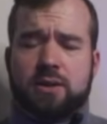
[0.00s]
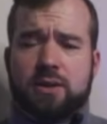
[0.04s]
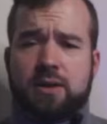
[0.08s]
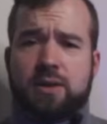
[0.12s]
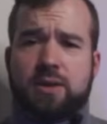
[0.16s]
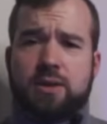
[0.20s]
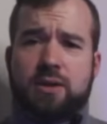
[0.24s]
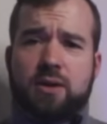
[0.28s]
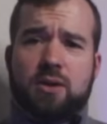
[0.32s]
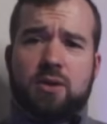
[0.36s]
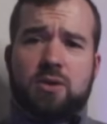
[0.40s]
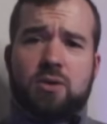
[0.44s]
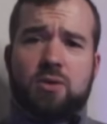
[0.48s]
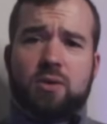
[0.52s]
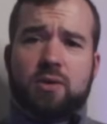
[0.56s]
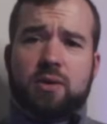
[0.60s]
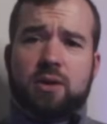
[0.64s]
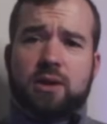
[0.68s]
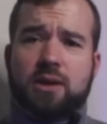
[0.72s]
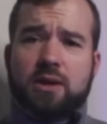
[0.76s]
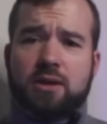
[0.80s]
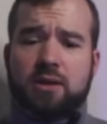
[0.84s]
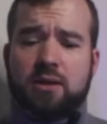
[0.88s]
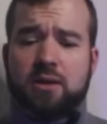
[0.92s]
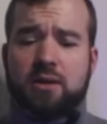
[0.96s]
So
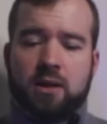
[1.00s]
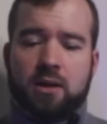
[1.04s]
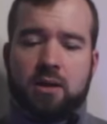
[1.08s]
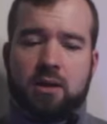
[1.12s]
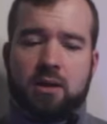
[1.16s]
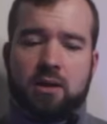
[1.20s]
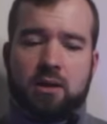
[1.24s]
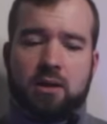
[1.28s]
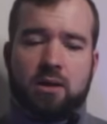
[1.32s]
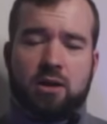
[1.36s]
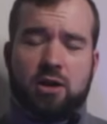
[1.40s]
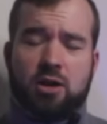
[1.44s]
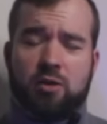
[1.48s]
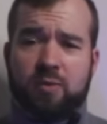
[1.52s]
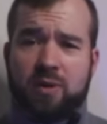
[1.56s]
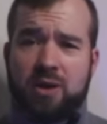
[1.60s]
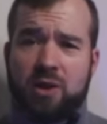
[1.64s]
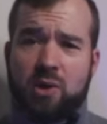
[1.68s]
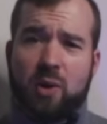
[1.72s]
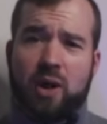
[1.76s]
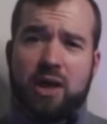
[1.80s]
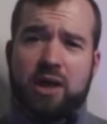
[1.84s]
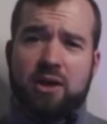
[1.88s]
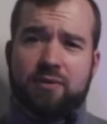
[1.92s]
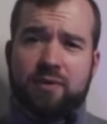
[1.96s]
there have been
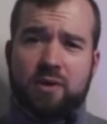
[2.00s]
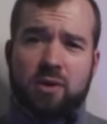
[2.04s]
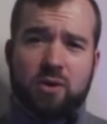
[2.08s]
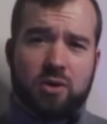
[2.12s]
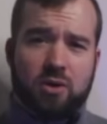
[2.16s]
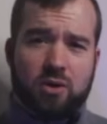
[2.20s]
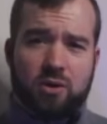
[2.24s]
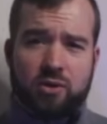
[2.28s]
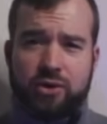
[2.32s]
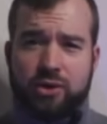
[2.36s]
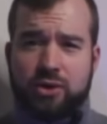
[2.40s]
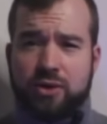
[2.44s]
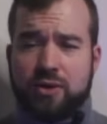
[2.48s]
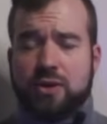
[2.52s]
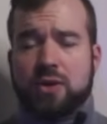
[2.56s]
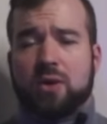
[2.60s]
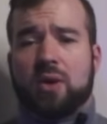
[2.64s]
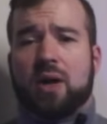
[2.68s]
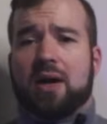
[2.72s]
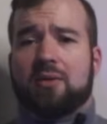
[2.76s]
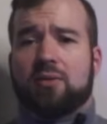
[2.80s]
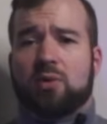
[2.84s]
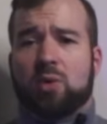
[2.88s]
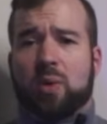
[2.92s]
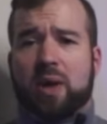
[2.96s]
quite a few cultures who
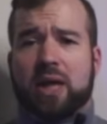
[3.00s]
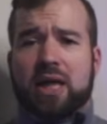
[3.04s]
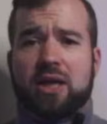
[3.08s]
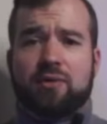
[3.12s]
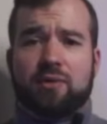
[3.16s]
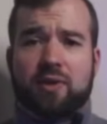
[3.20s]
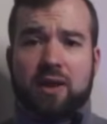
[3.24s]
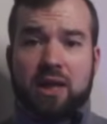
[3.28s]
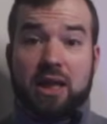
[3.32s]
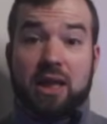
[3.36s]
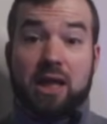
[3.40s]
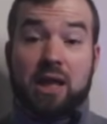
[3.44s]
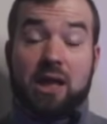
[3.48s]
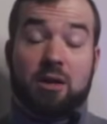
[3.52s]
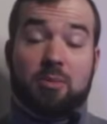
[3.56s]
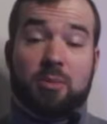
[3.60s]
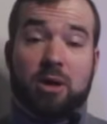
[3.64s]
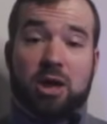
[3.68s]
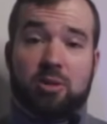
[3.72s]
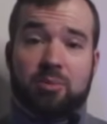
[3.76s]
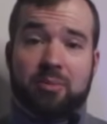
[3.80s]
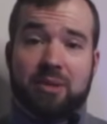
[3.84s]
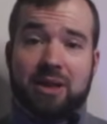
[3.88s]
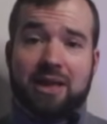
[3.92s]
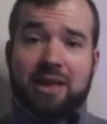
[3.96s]
have a way of thinking
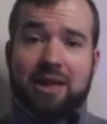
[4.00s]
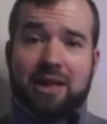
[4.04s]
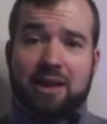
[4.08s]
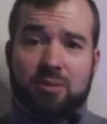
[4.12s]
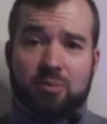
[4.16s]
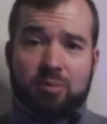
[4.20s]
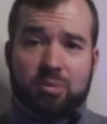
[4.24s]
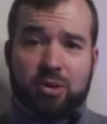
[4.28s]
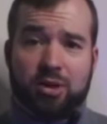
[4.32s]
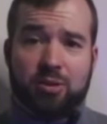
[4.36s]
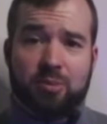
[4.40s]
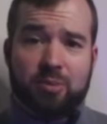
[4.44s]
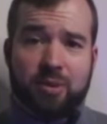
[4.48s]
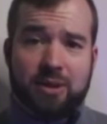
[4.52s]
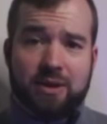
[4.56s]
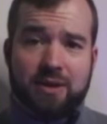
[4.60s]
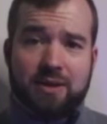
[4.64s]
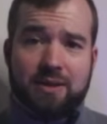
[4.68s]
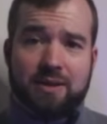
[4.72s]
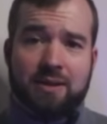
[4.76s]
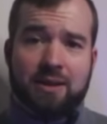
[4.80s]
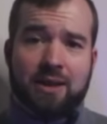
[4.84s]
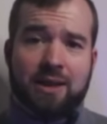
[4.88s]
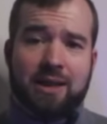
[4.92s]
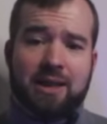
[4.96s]
about meaning and
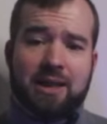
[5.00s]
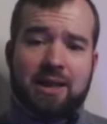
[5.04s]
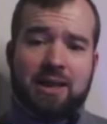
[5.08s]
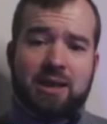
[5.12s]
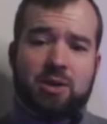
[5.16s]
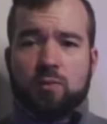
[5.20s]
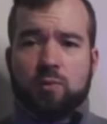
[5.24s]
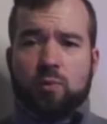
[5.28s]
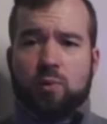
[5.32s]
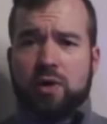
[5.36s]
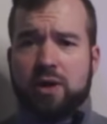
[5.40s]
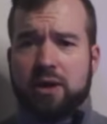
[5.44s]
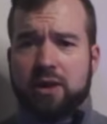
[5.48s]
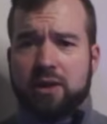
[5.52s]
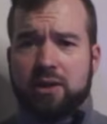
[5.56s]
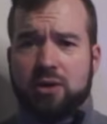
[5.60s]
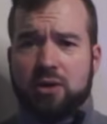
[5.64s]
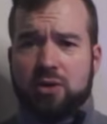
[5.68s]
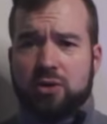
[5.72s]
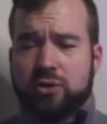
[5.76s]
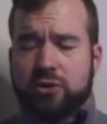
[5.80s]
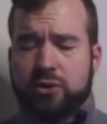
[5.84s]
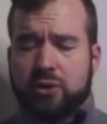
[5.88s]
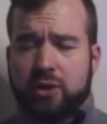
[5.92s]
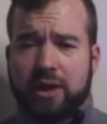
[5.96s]
purpose. One
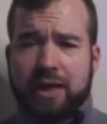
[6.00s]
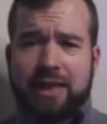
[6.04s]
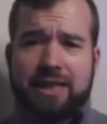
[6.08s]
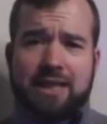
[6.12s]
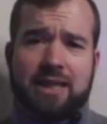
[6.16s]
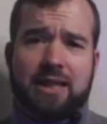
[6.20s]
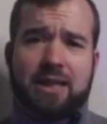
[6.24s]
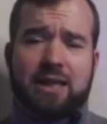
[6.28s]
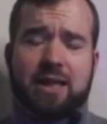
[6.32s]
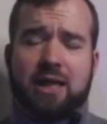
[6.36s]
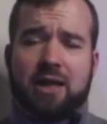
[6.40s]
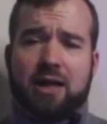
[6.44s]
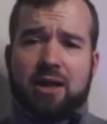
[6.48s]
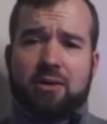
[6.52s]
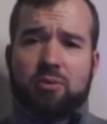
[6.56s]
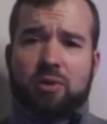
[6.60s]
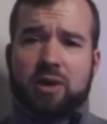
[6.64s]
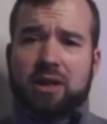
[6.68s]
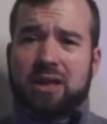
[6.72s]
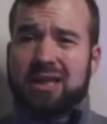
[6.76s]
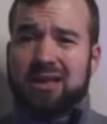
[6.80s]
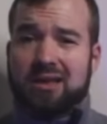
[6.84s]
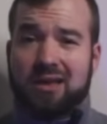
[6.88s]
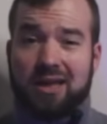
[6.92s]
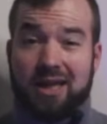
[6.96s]
cultural idea that I
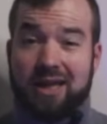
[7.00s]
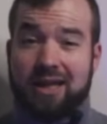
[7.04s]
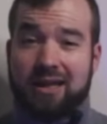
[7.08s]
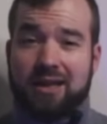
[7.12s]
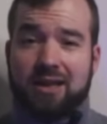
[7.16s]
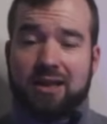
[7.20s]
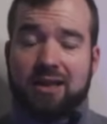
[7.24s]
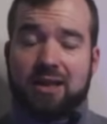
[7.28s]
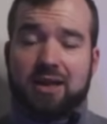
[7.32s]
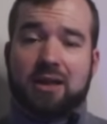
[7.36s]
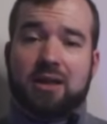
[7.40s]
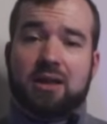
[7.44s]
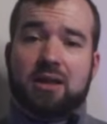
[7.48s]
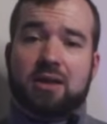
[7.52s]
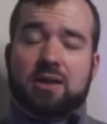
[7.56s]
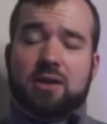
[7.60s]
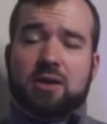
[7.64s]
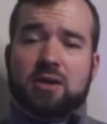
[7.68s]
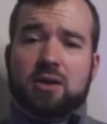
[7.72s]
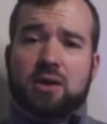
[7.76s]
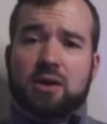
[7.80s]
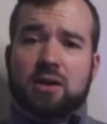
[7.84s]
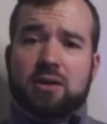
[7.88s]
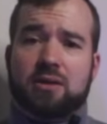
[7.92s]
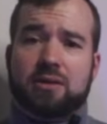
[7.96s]
really like is
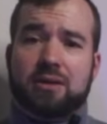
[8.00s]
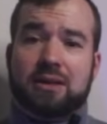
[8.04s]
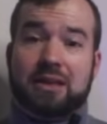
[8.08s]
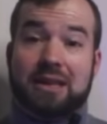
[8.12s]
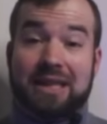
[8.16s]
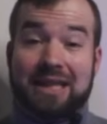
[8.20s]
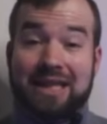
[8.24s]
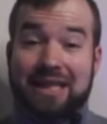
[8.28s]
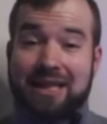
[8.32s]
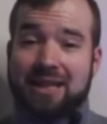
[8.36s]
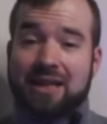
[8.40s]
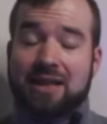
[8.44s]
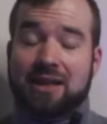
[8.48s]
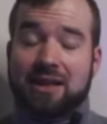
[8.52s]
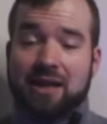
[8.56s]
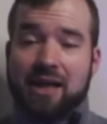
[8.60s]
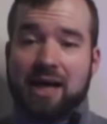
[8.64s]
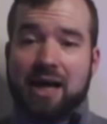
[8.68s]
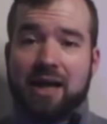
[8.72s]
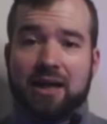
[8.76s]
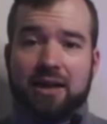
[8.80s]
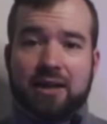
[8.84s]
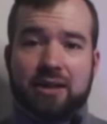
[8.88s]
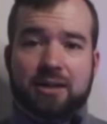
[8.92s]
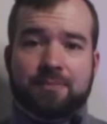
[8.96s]
called
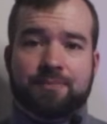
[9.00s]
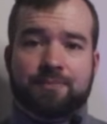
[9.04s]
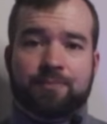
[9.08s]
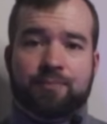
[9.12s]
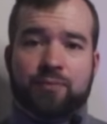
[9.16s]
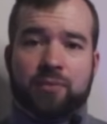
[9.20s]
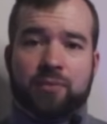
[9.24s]
Ikigai.